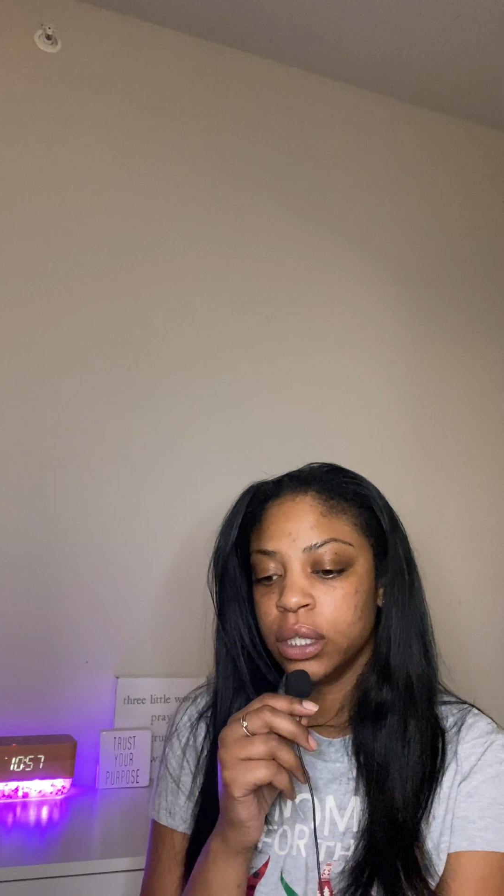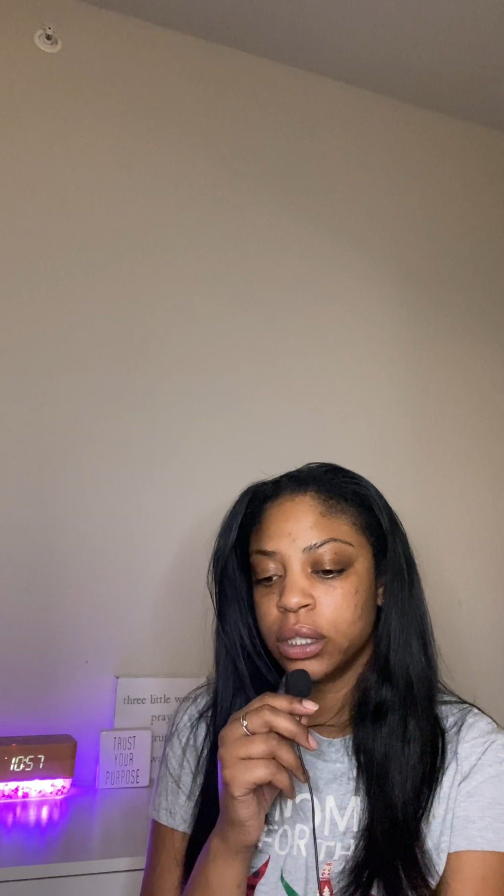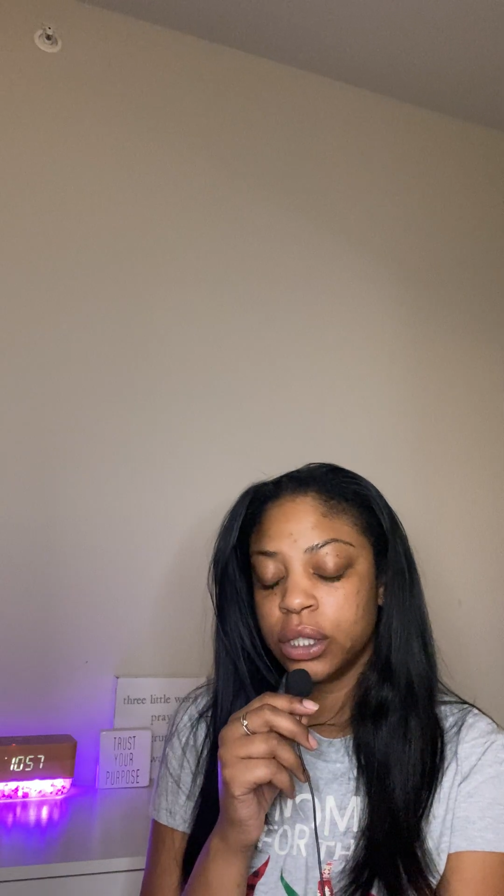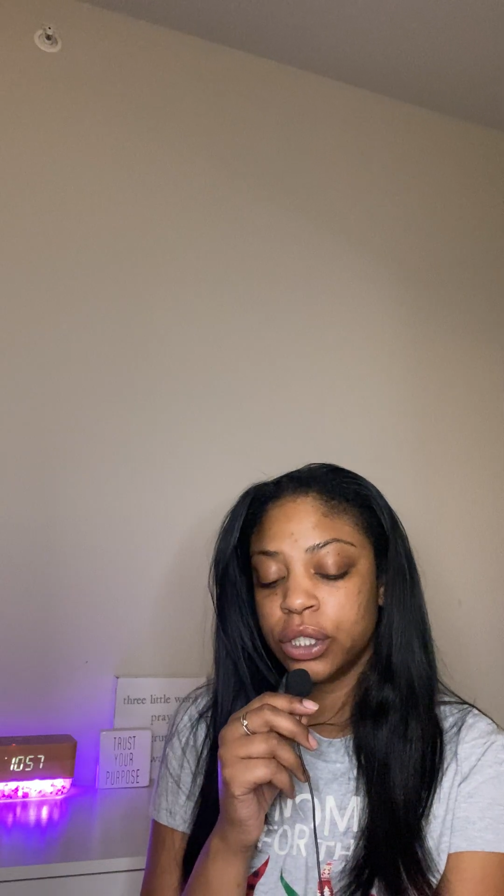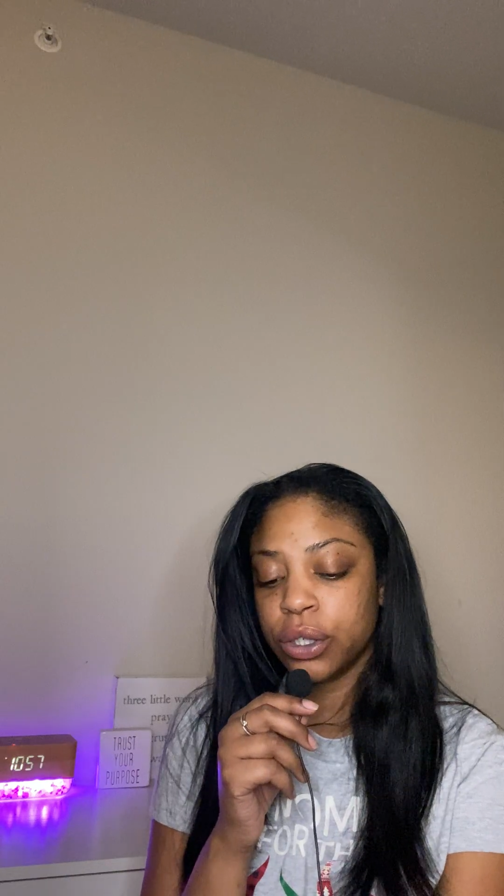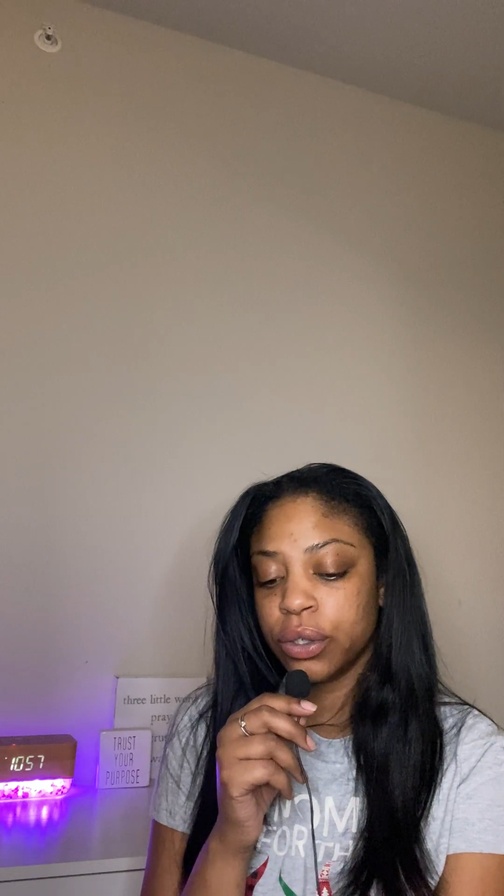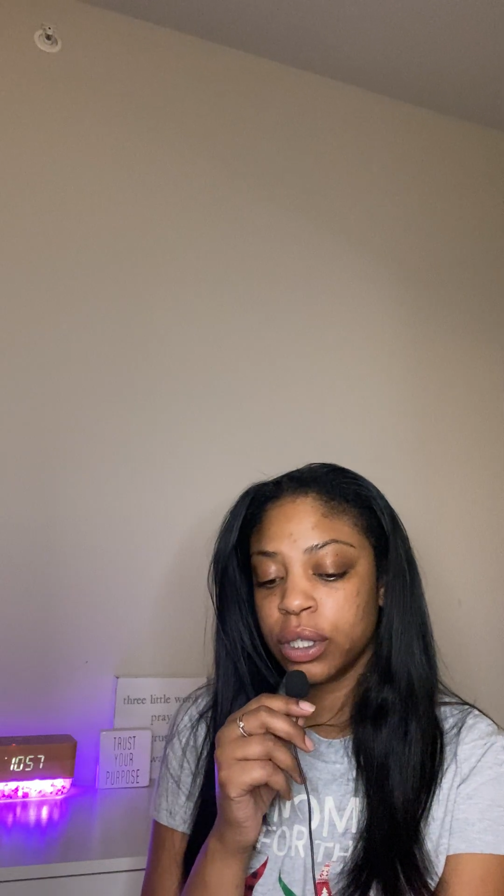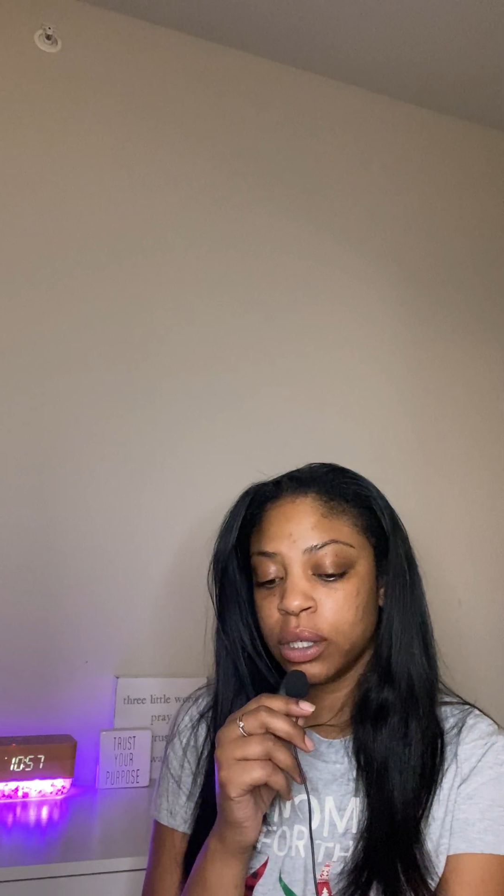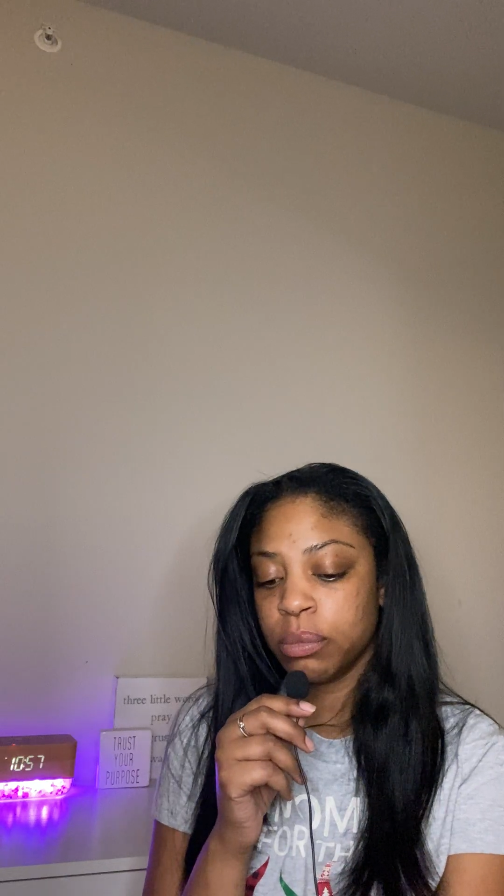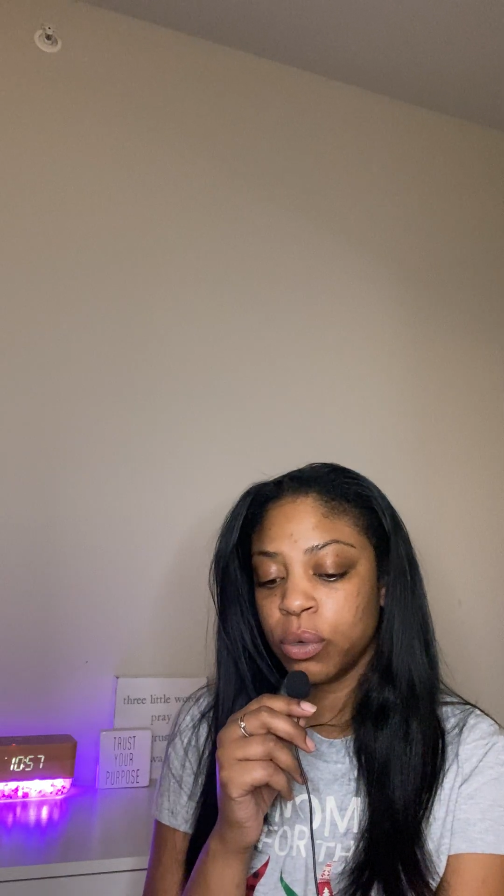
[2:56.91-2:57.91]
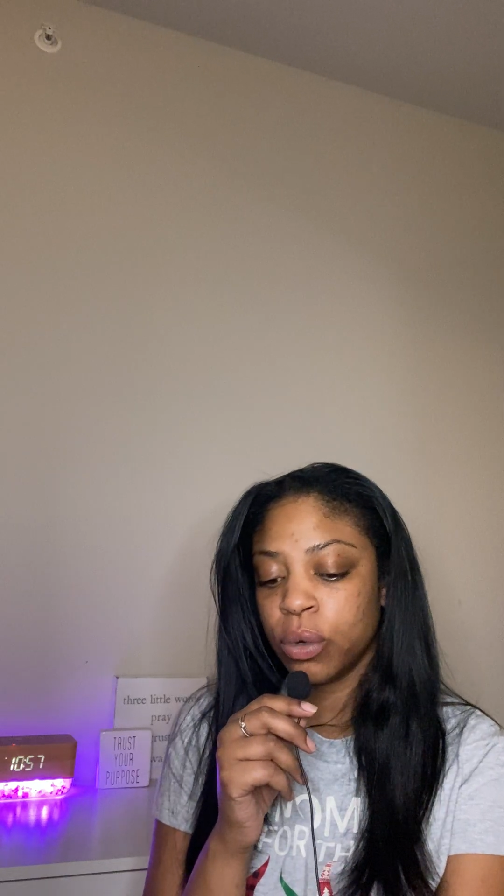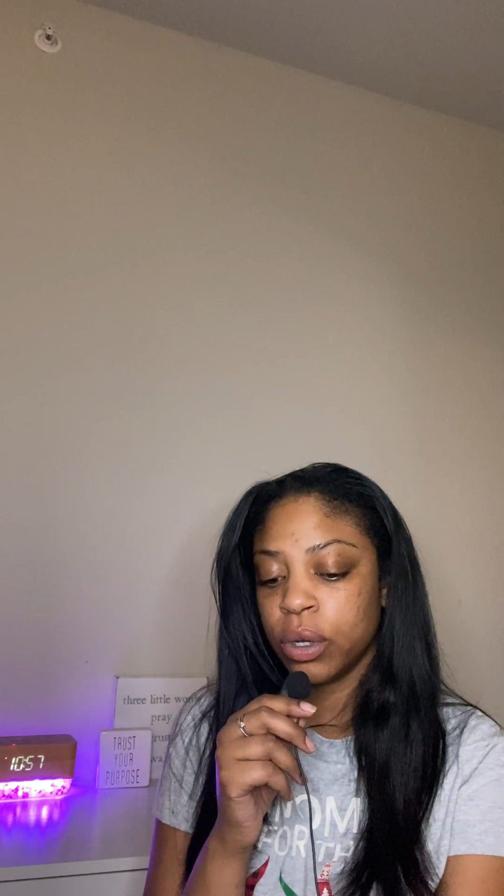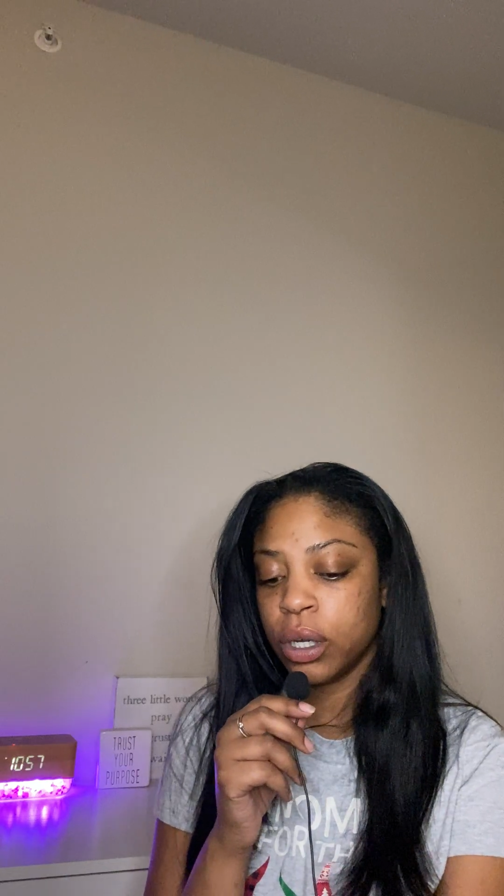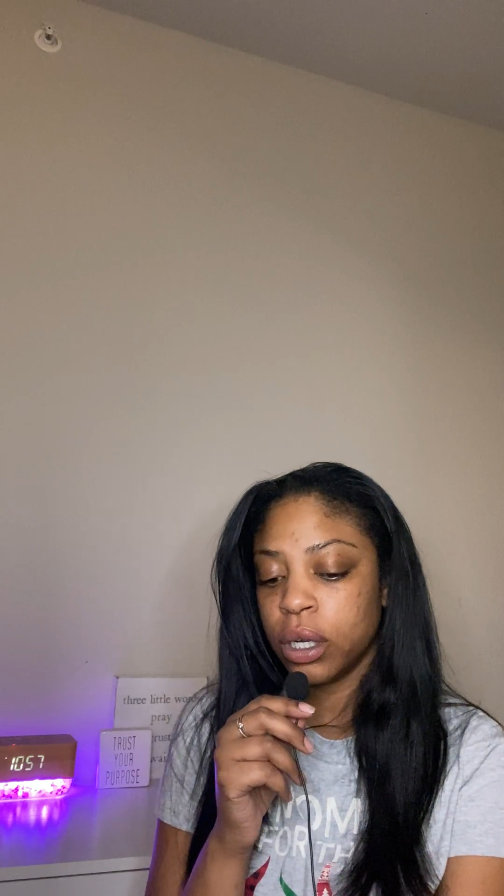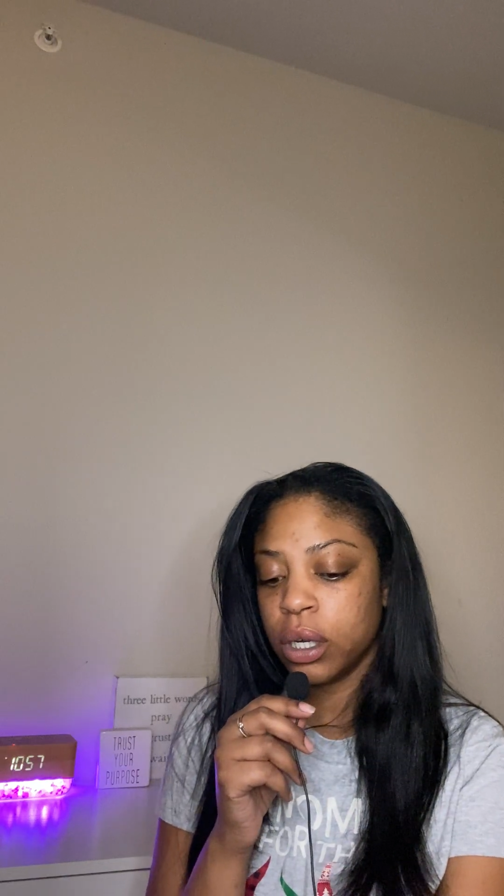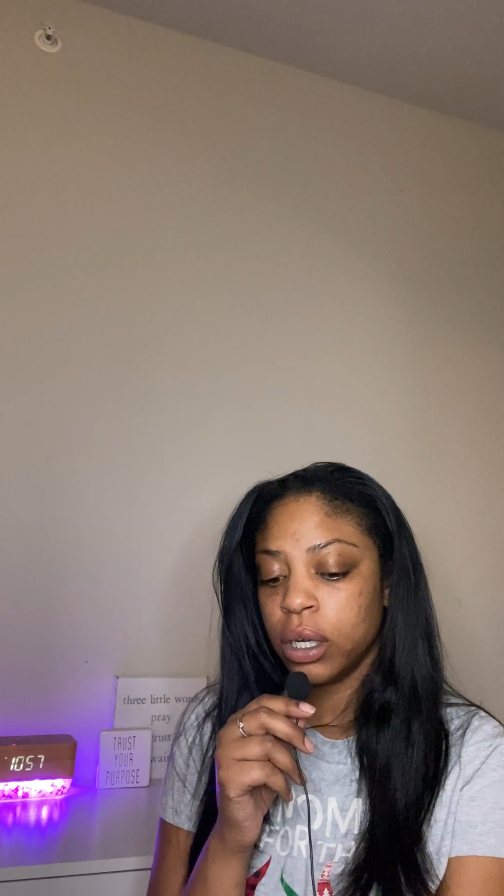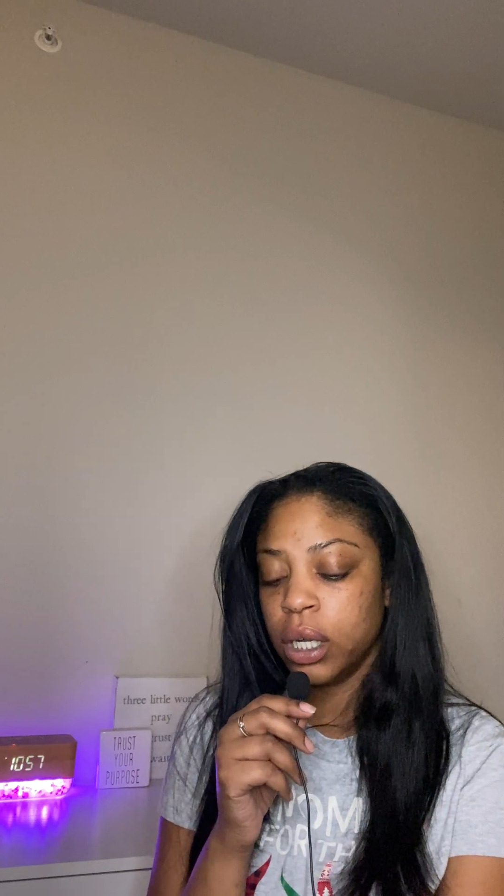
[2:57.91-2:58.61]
deter them or